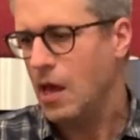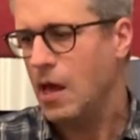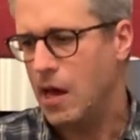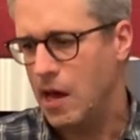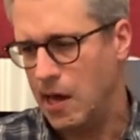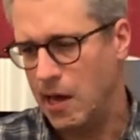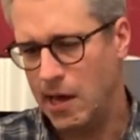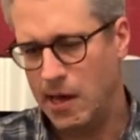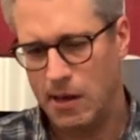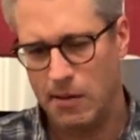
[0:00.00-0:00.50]

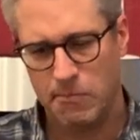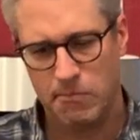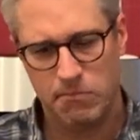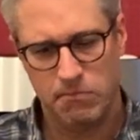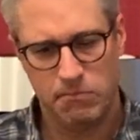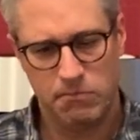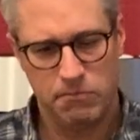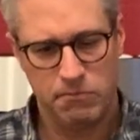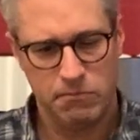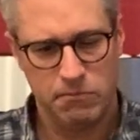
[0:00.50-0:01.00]

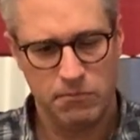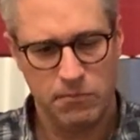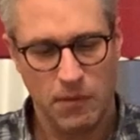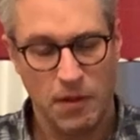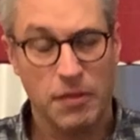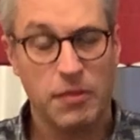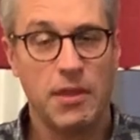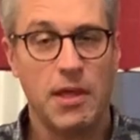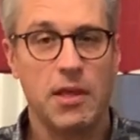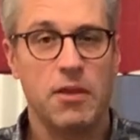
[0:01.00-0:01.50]

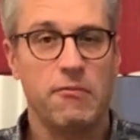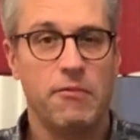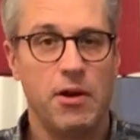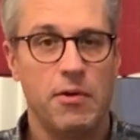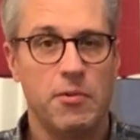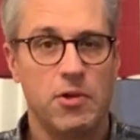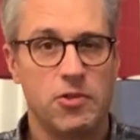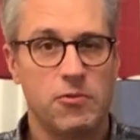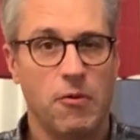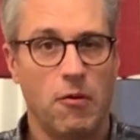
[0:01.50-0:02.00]
thank you very
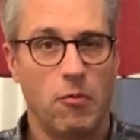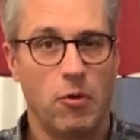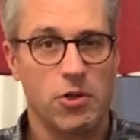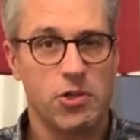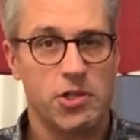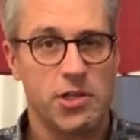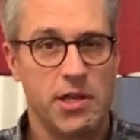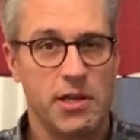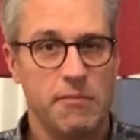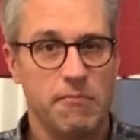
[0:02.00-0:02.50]
much for
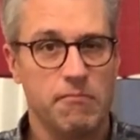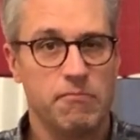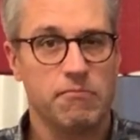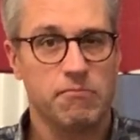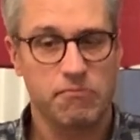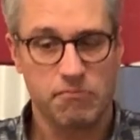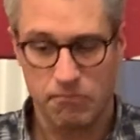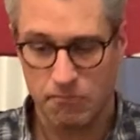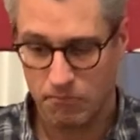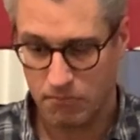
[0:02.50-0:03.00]
watching.
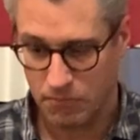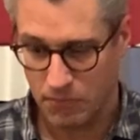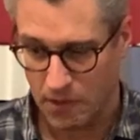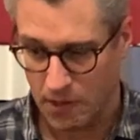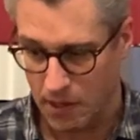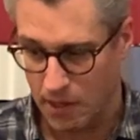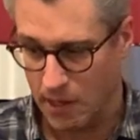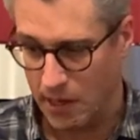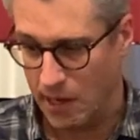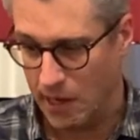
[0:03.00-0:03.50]

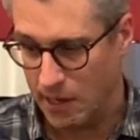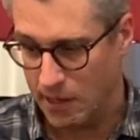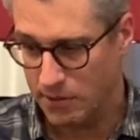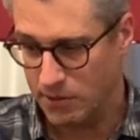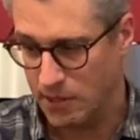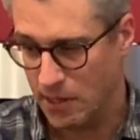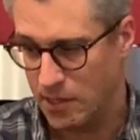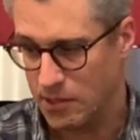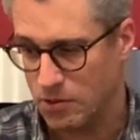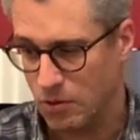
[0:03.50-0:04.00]

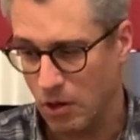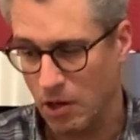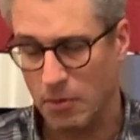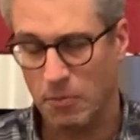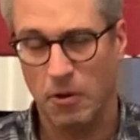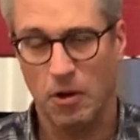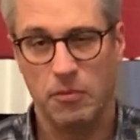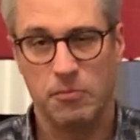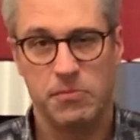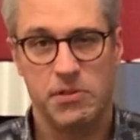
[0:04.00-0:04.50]
That is all
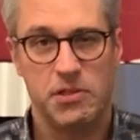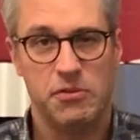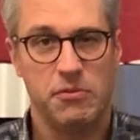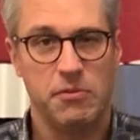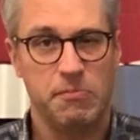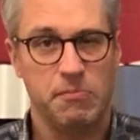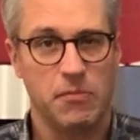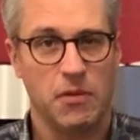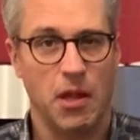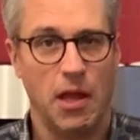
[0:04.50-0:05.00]
about
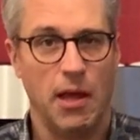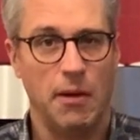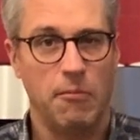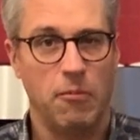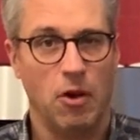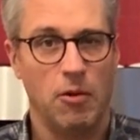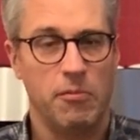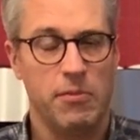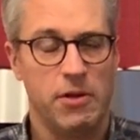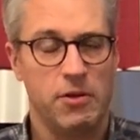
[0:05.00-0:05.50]

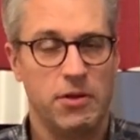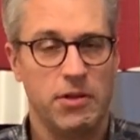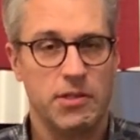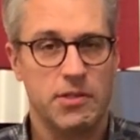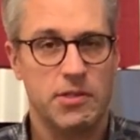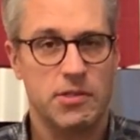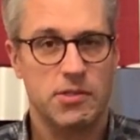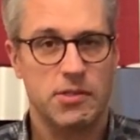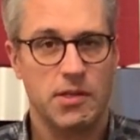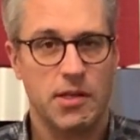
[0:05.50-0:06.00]
ball
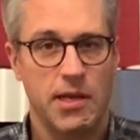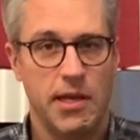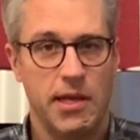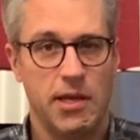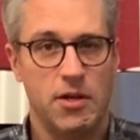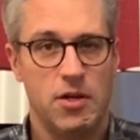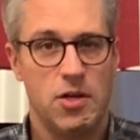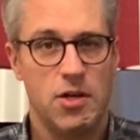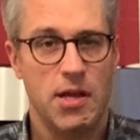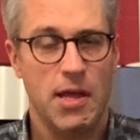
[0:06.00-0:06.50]
bearings
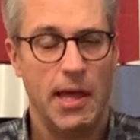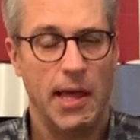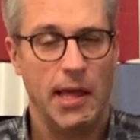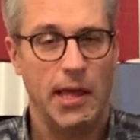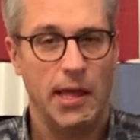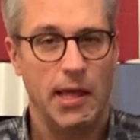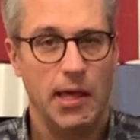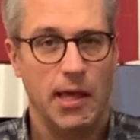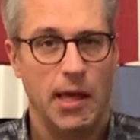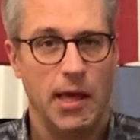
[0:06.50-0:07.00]
here.
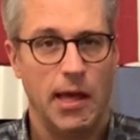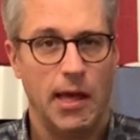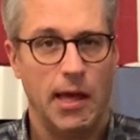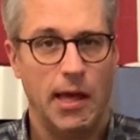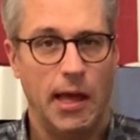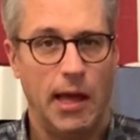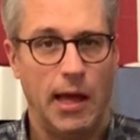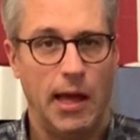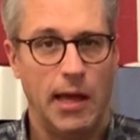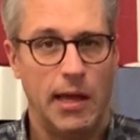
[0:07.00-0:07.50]

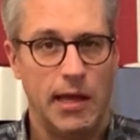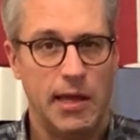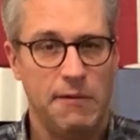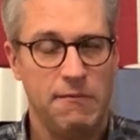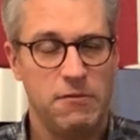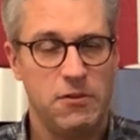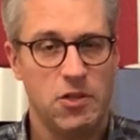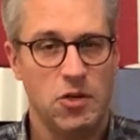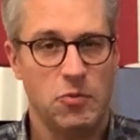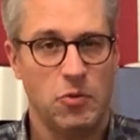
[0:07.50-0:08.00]

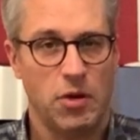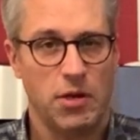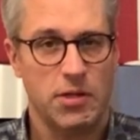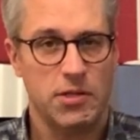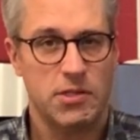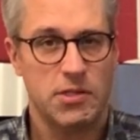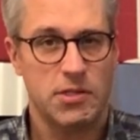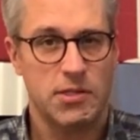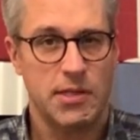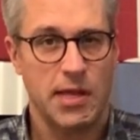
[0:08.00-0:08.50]
If you want to
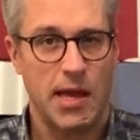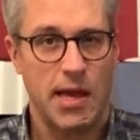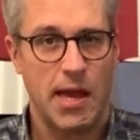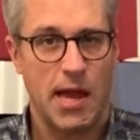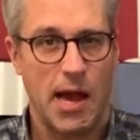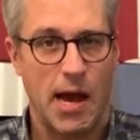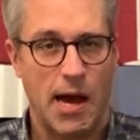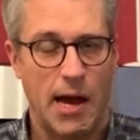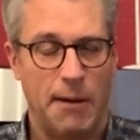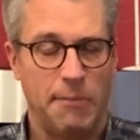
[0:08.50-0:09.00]

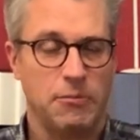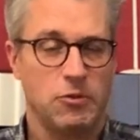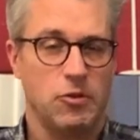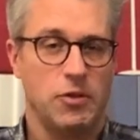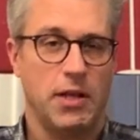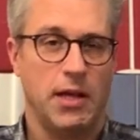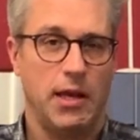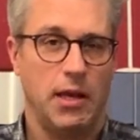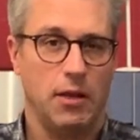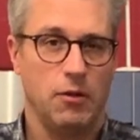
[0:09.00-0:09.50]
stay up to
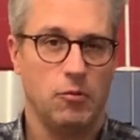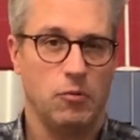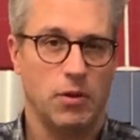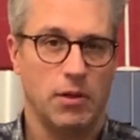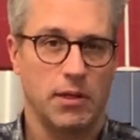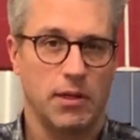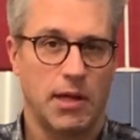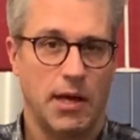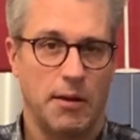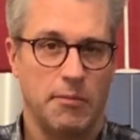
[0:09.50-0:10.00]
date when
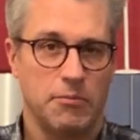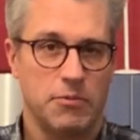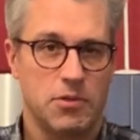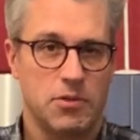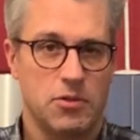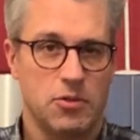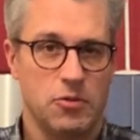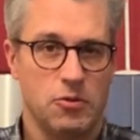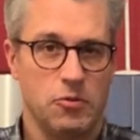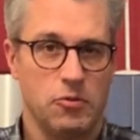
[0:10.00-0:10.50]
it comes
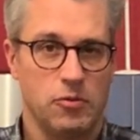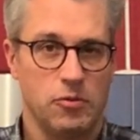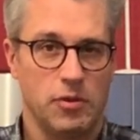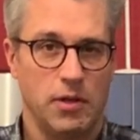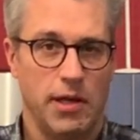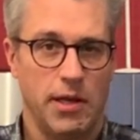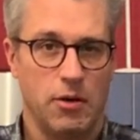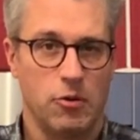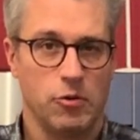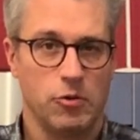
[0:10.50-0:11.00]
to
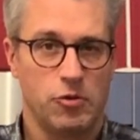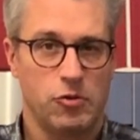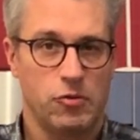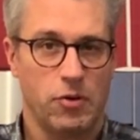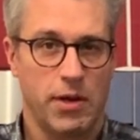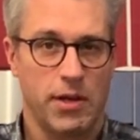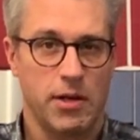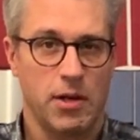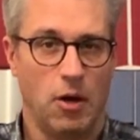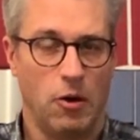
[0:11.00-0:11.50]
Lego
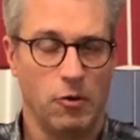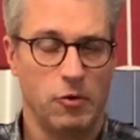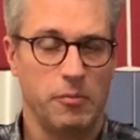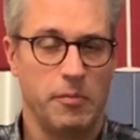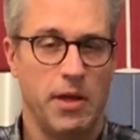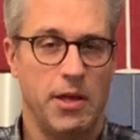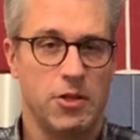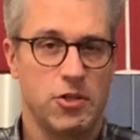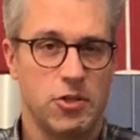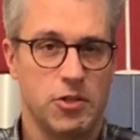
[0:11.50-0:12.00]
train
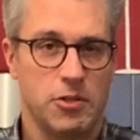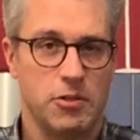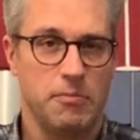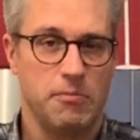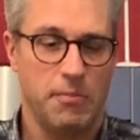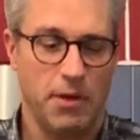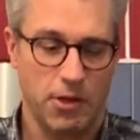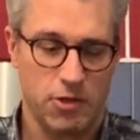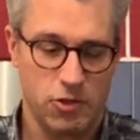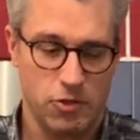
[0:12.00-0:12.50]
automation,
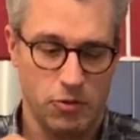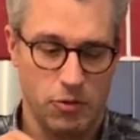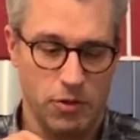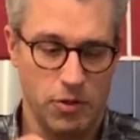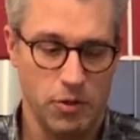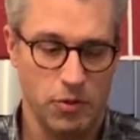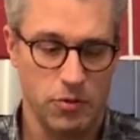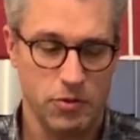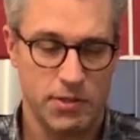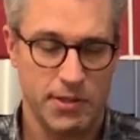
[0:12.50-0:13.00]
make sure
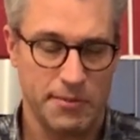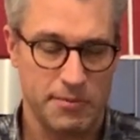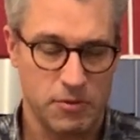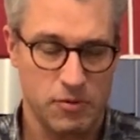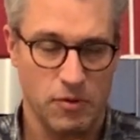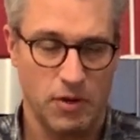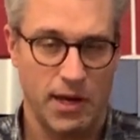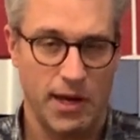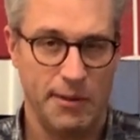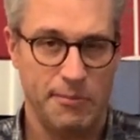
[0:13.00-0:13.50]
you
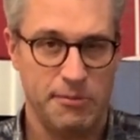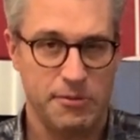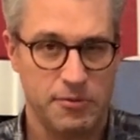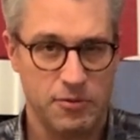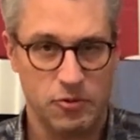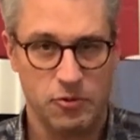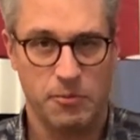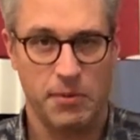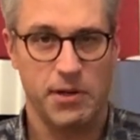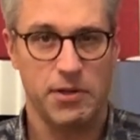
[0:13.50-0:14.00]
subscribe
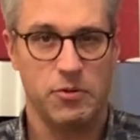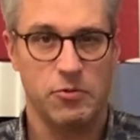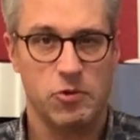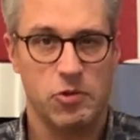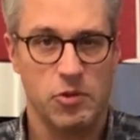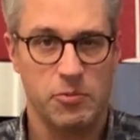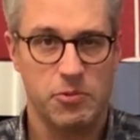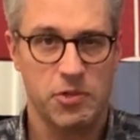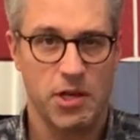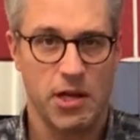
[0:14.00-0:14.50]
to my
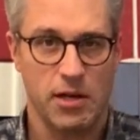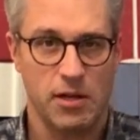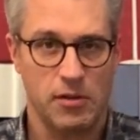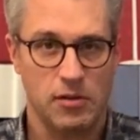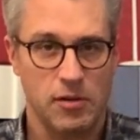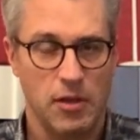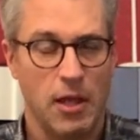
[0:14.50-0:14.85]
YouTube channel